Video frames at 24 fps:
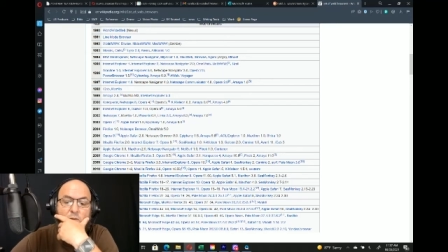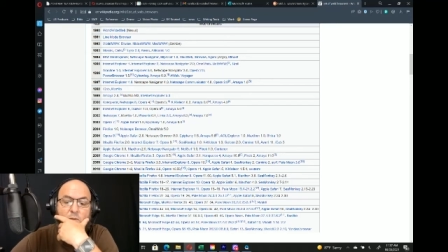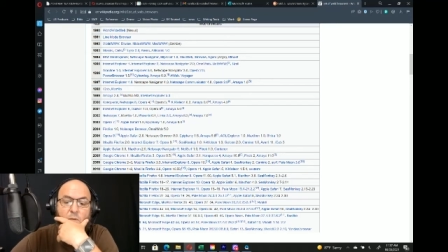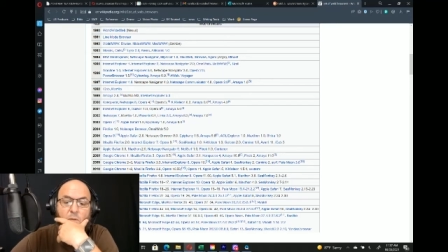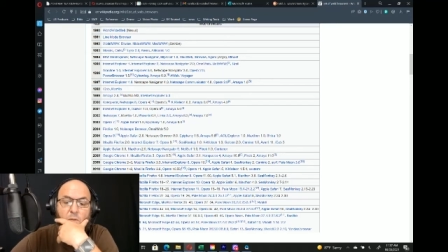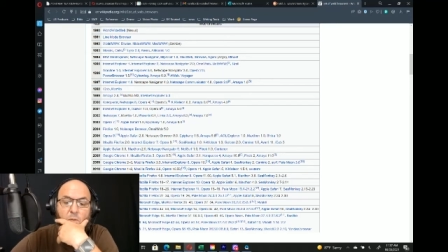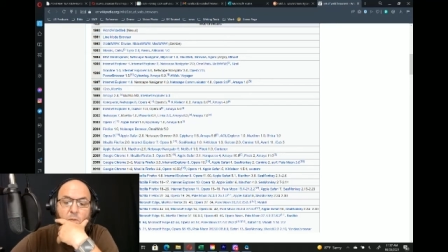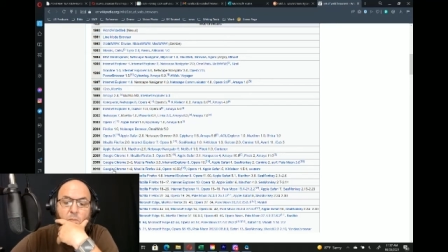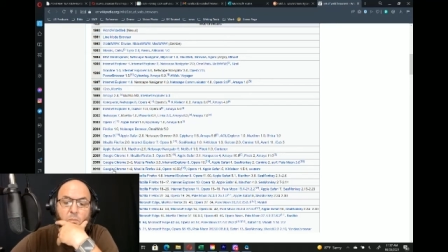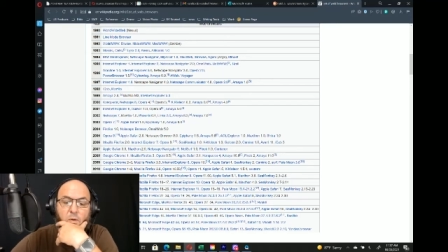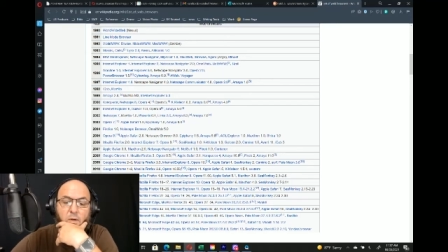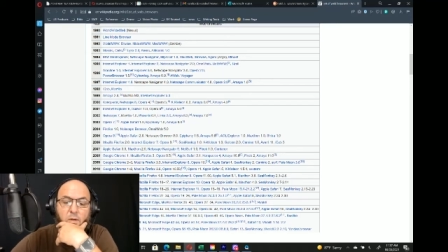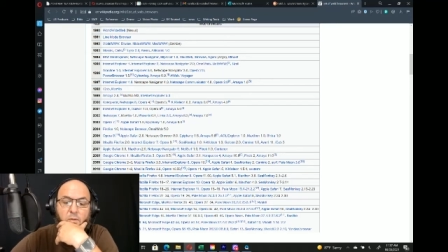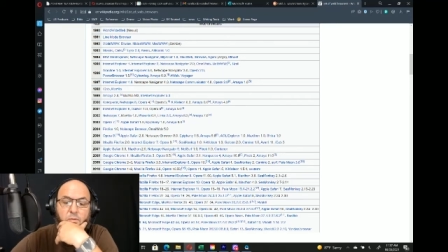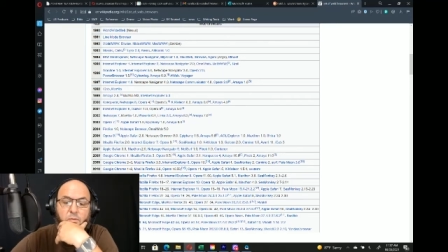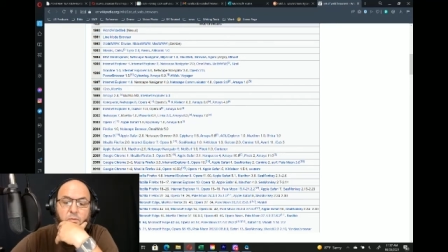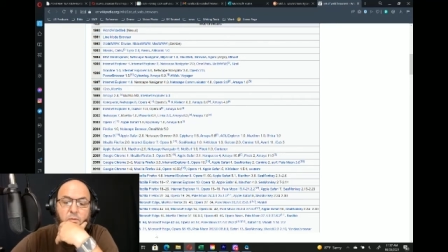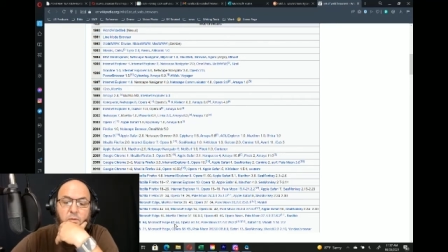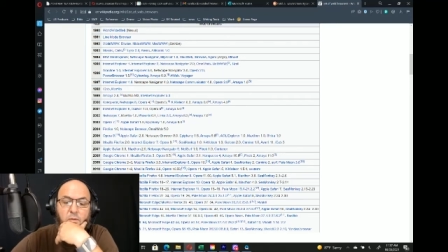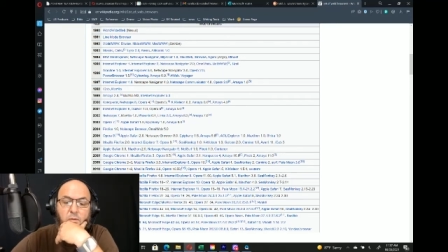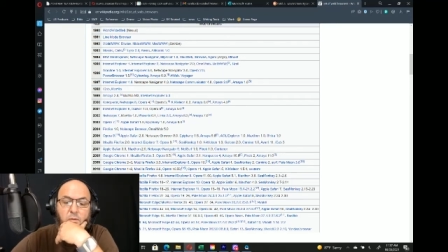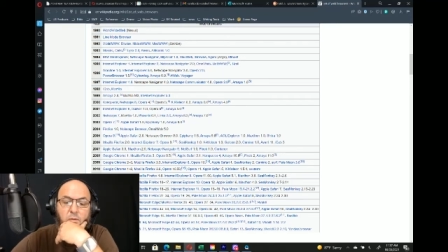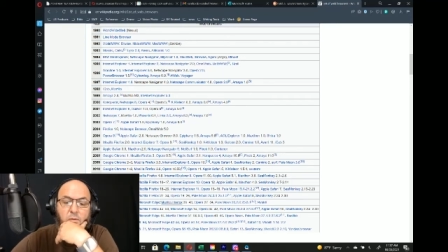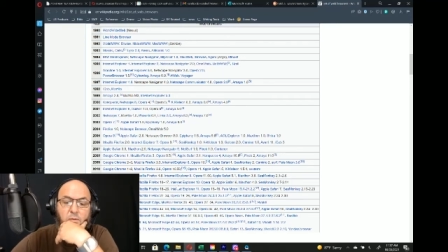to the browser
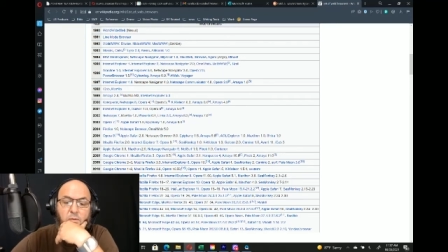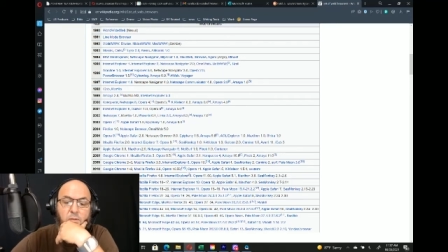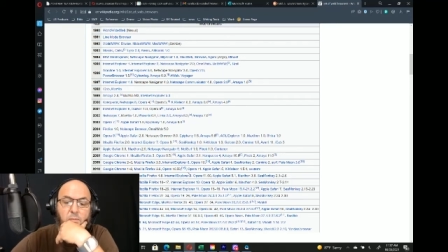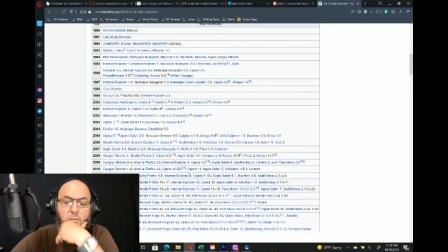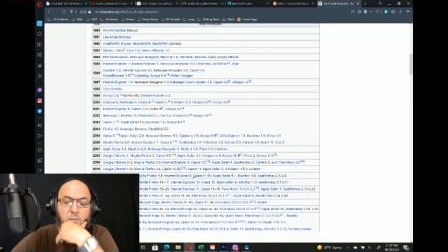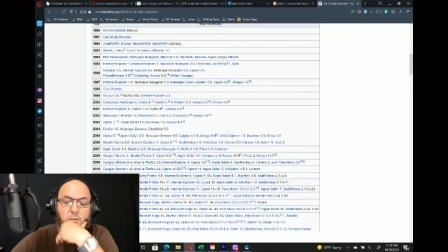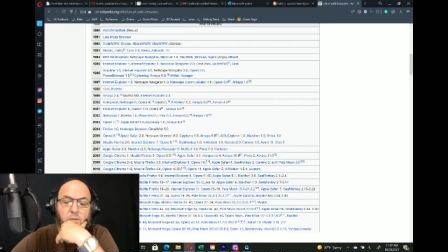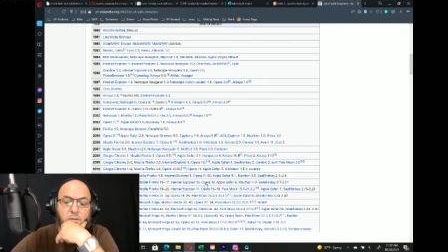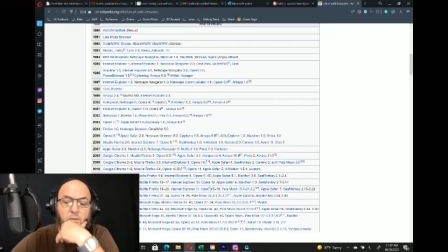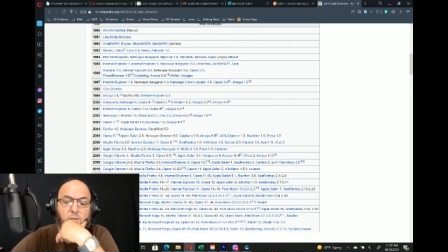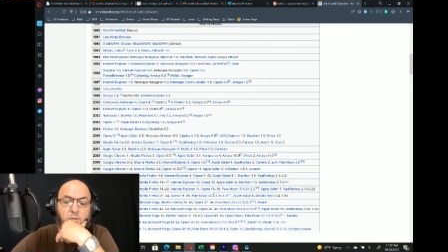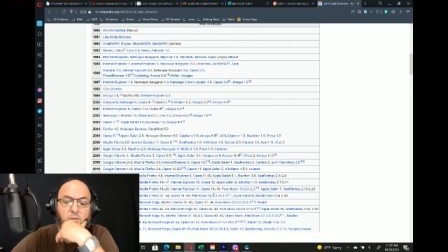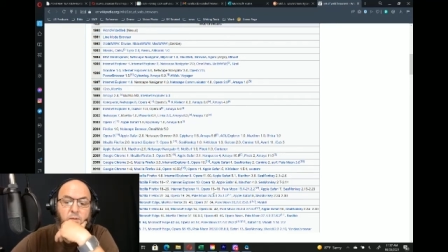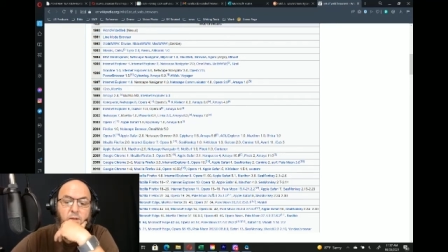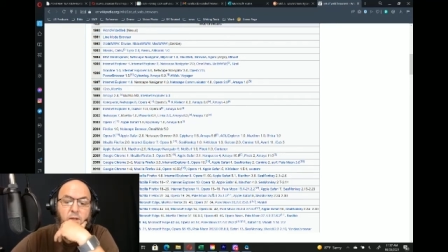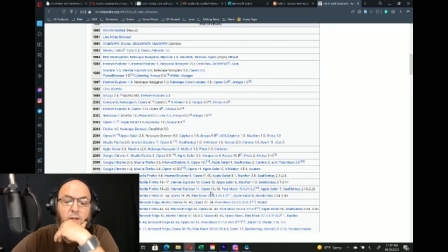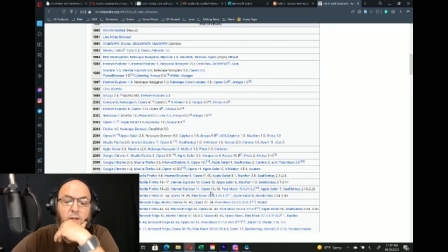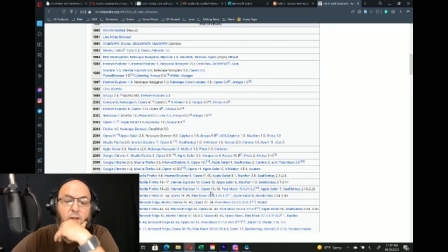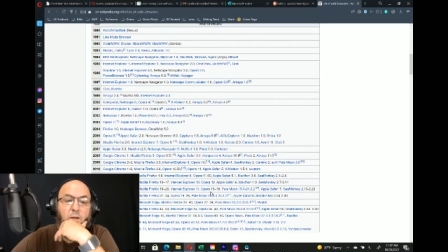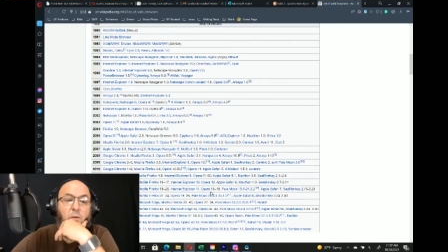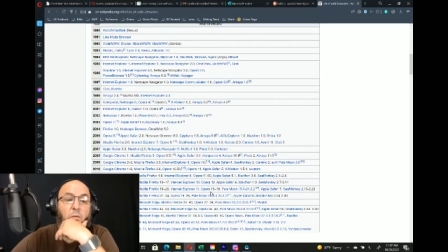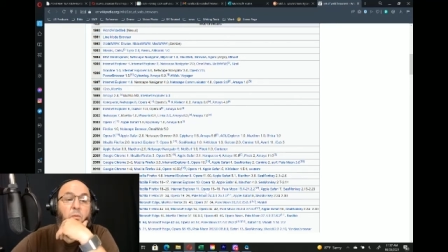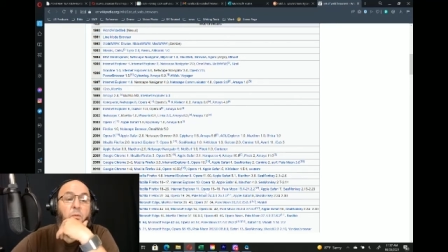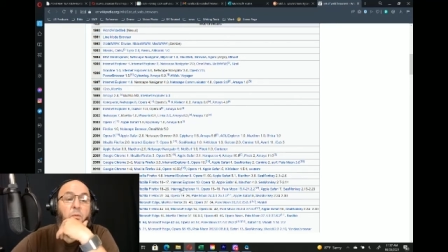that you see me using
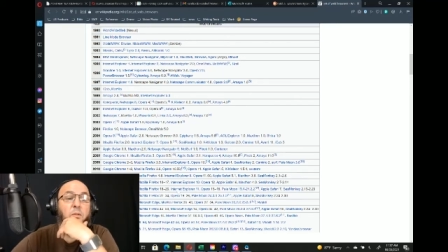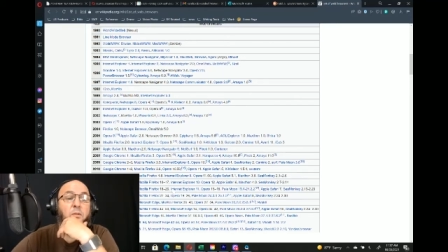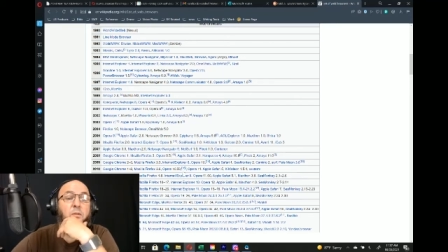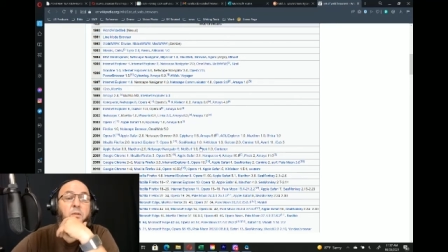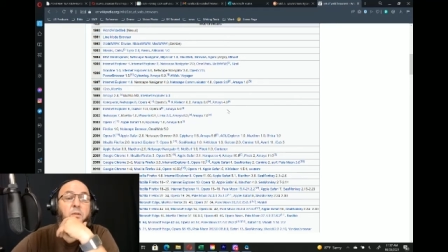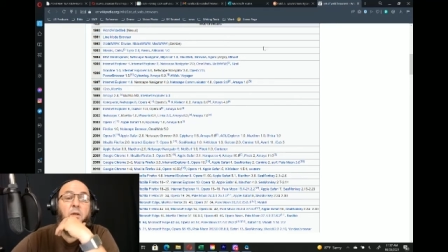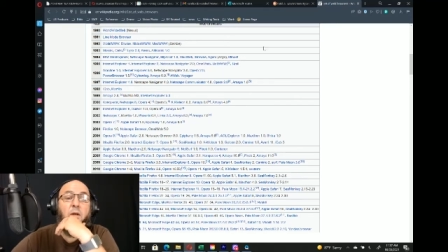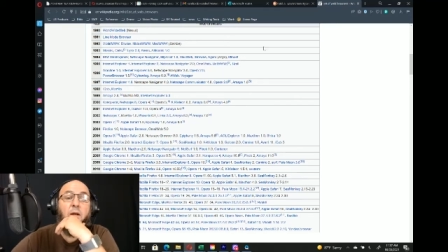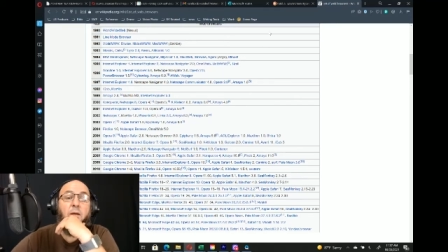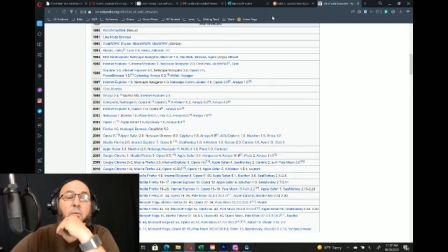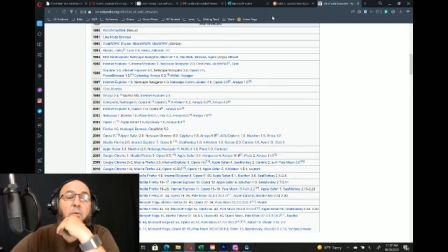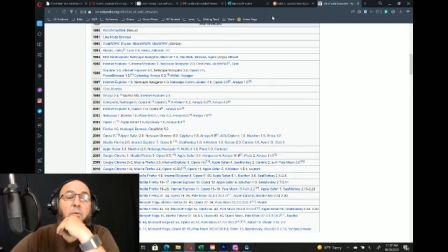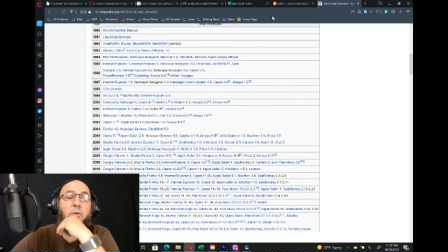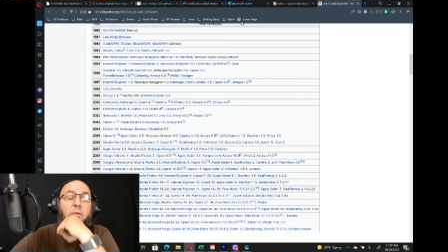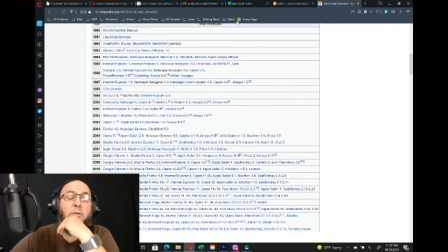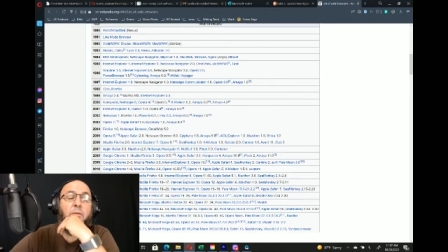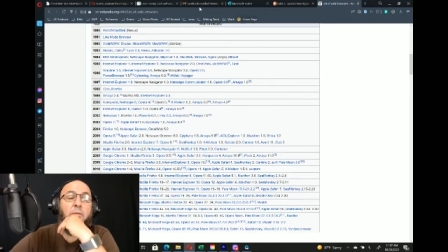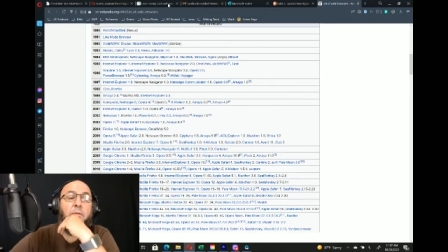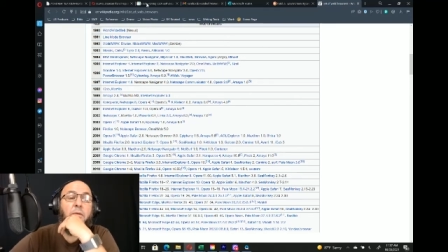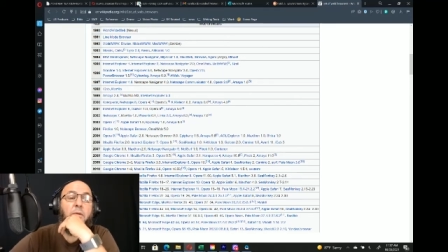now, which is Opera.